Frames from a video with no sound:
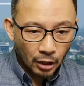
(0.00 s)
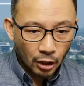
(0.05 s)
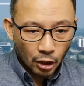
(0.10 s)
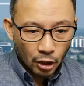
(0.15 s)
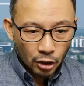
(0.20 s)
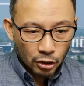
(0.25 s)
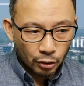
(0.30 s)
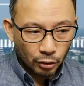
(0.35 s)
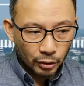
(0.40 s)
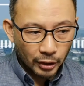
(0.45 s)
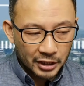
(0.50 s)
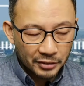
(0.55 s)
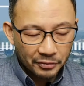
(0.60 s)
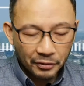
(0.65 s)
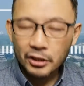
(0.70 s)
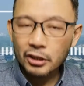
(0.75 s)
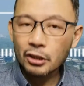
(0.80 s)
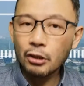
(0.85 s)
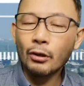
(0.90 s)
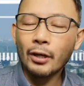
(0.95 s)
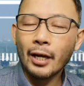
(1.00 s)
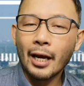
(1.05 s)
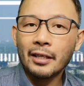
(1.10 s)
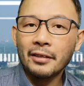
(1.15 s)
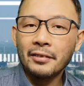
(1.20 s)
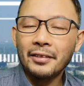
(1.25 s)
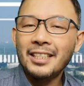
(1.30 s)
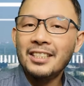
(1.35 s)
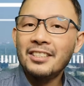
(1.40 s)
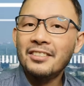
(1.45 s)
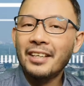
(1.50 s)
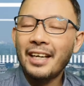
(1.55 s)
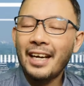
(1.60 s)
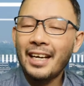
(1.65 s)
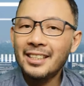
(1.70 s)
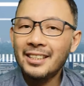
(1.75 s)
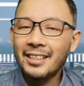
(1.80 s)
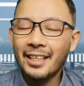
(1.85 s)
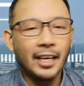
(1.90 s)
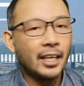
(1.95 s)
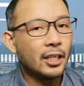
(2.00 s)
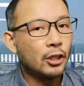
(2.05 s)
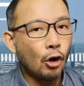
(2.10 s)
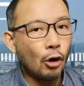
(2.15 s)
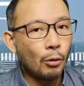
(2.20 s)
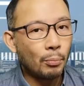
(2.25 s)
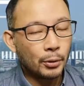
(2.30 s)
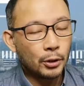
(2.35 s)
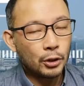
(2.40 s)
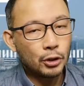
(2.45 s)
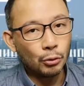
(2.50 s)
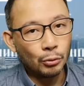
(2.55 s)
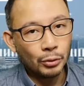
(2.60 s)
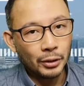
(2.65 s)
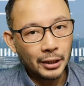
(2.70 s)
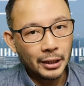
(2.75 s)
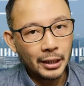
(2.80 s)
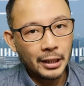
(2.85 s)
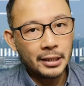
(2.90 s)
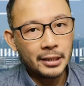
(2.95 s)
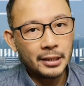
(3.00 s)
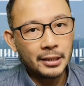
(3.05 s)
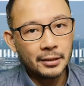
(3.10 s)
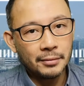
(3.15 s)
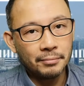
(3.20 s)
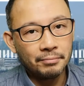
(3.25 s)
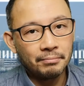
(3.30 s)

So let's first look at the strengths and opportunities.